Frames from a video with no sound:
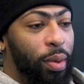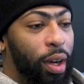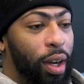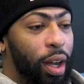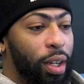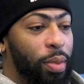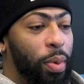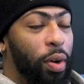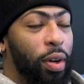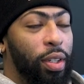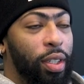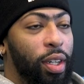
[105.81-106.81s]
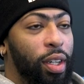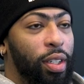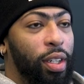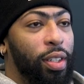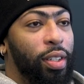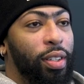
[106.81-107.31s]
Ron kind of spoke it into
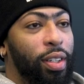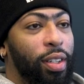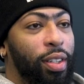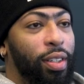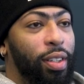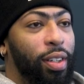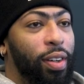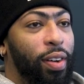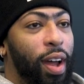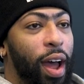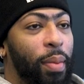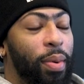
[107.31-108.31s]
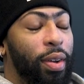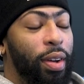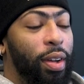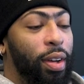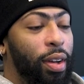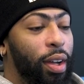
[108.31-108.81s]
existence, and you know it
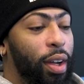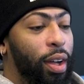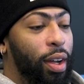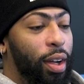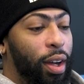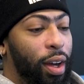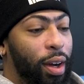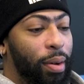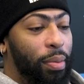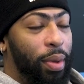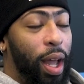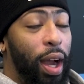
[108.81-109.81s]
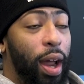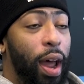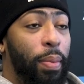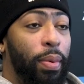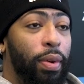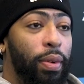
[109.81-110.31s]
happened, and I'm glad it
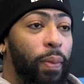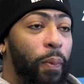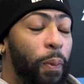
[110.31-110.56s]
happened.